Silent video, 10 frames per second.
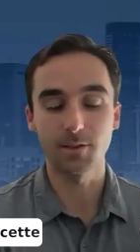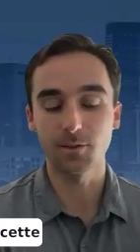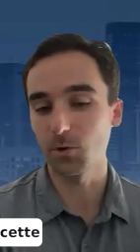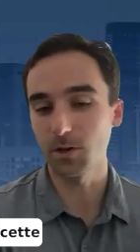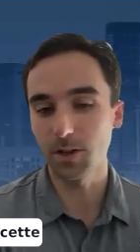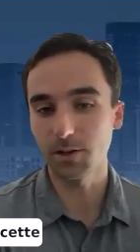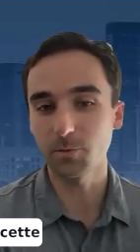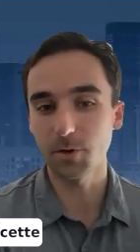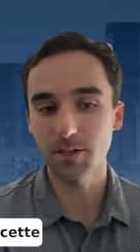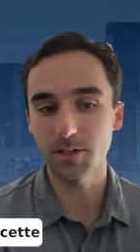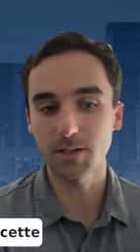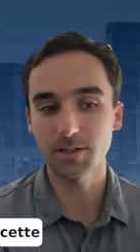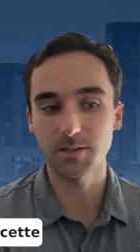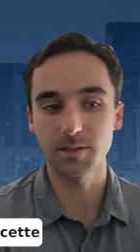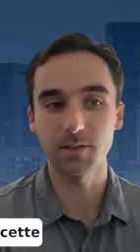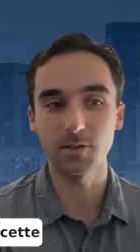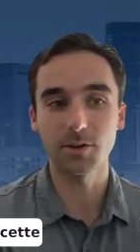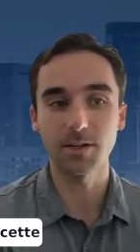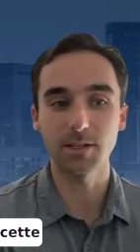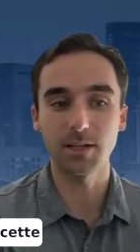the real life process and then
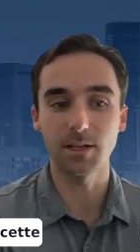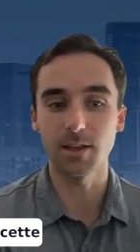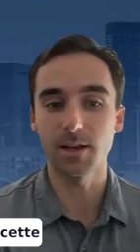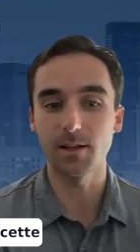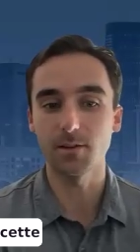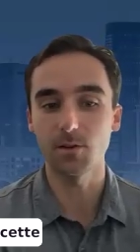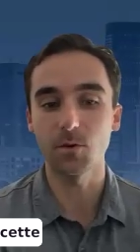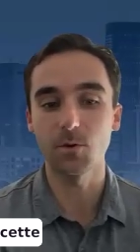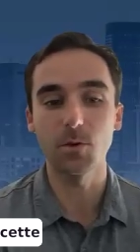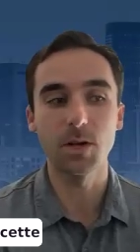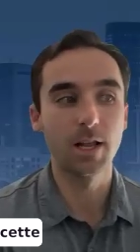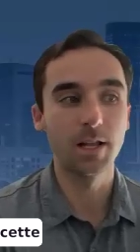translating that into